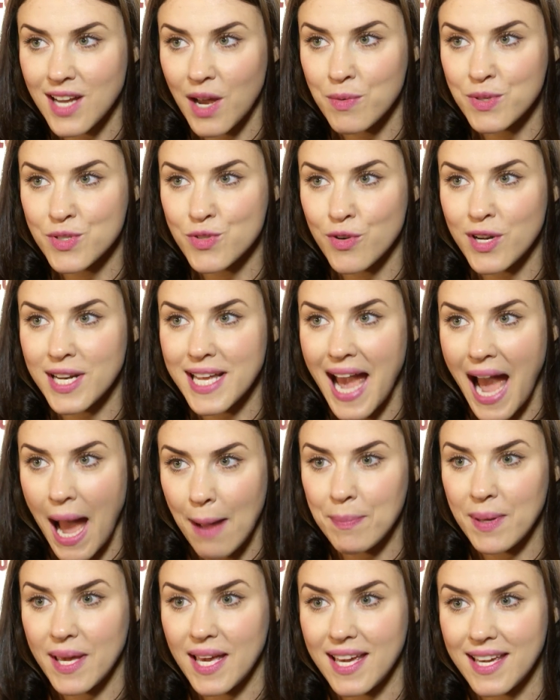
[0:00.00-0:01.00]
I was really
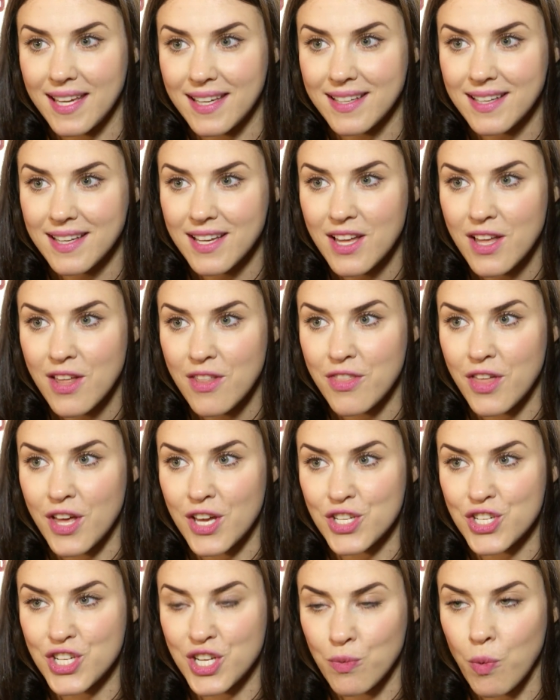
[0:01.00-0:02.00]
happy
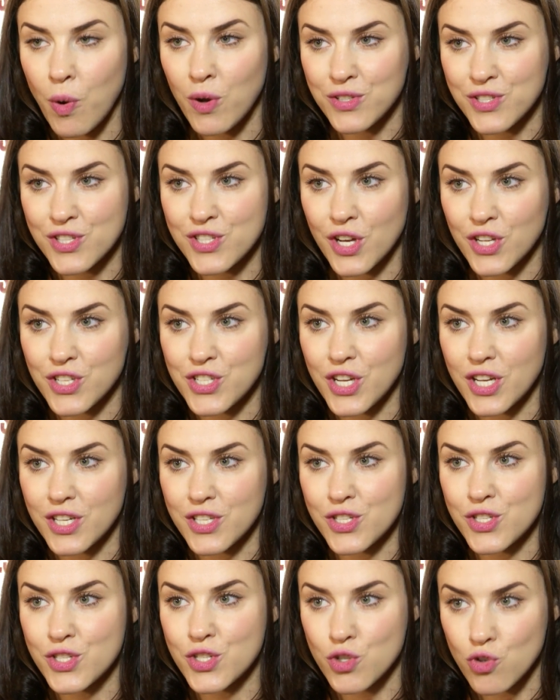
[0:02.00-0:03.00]
that she was such a
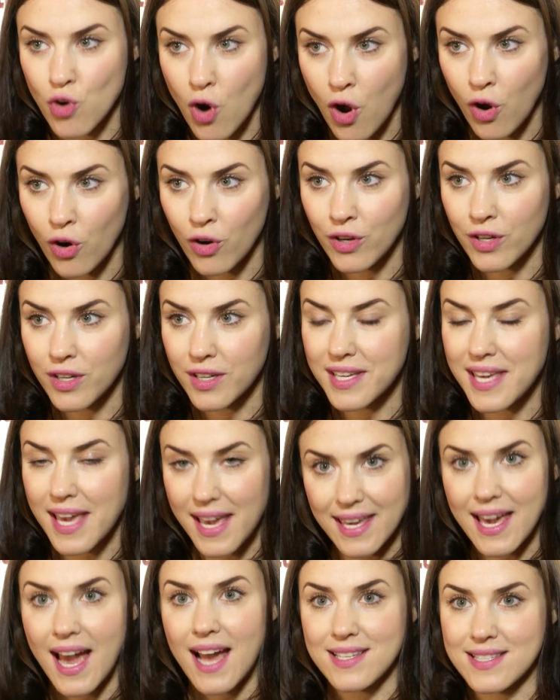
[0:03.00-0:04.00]
strong,
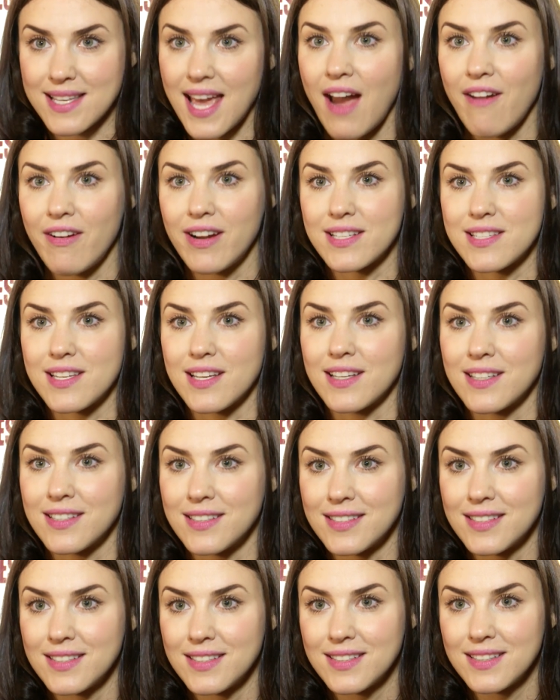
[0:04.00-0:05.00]
kick-ass character.
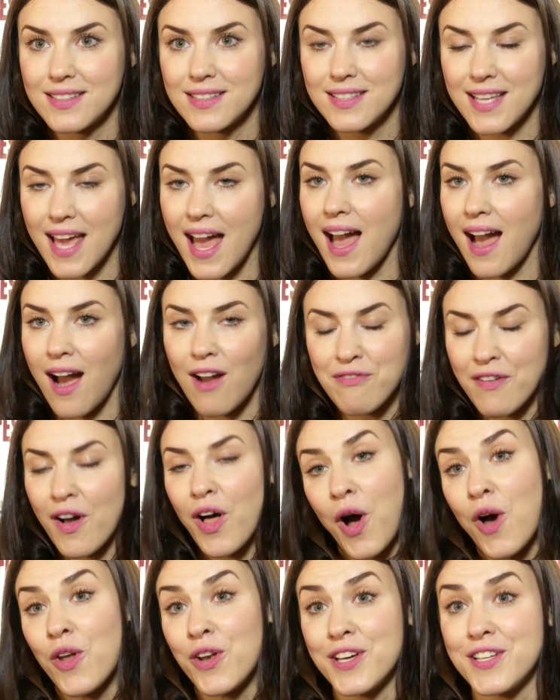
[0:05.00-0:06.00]
Yeah, I
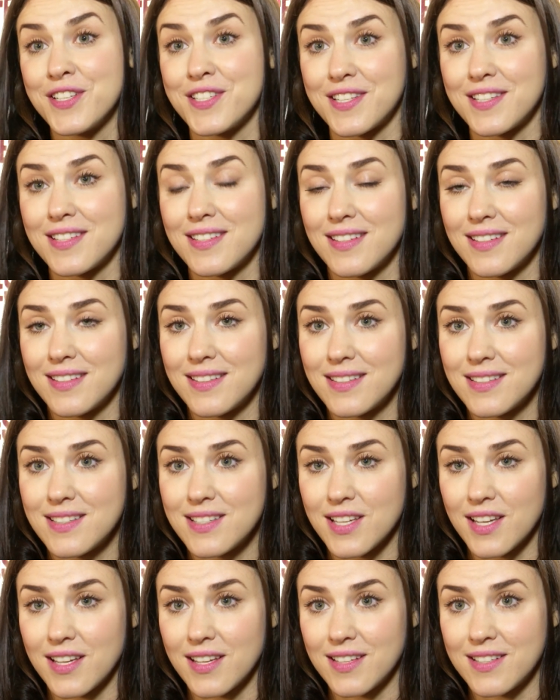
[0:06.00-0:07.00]
felt honoured
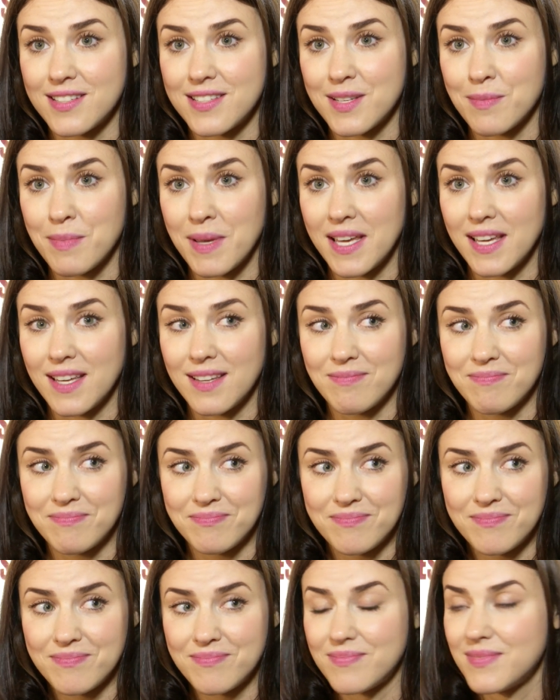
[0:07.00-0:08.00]
to, to be
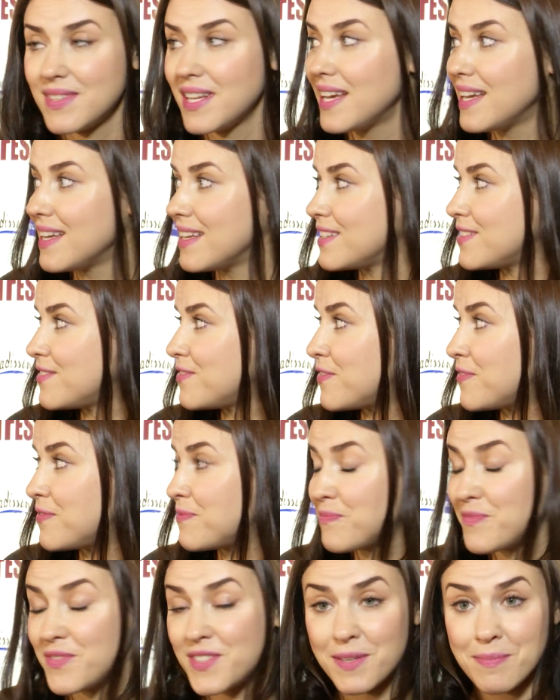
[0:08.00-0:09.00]

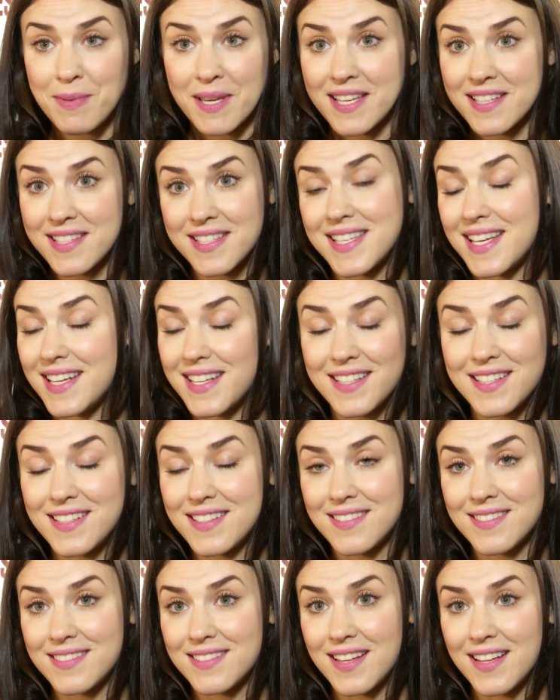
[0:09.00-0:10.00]
to be considered
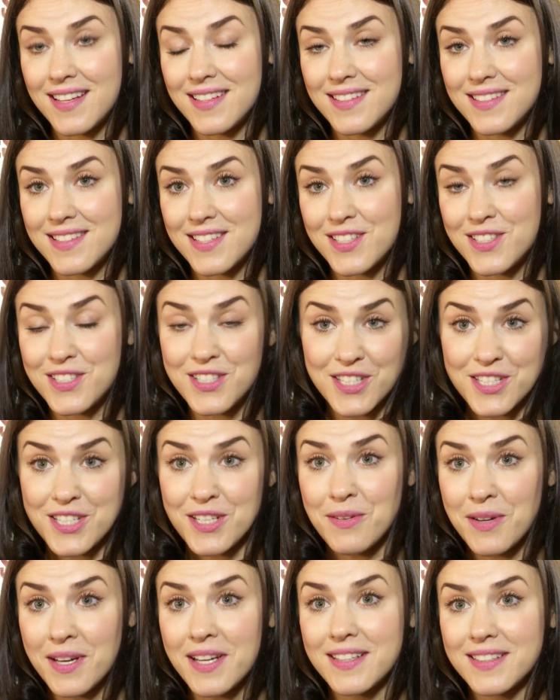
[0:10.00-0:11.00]
and, and to, to do
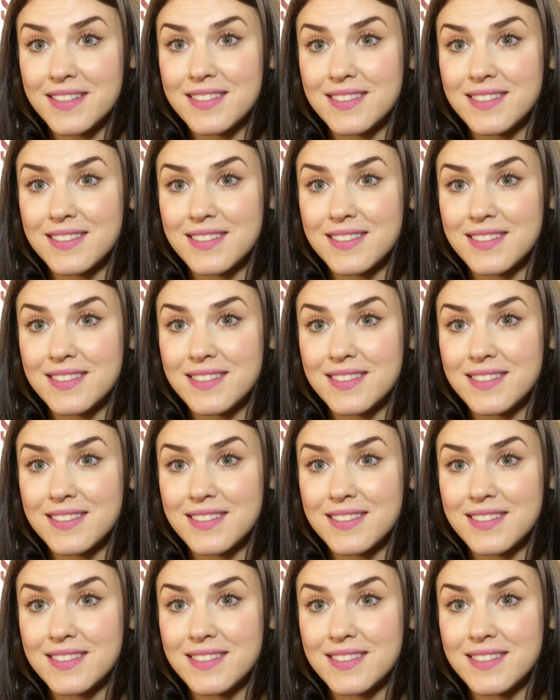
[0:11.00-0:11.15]
it.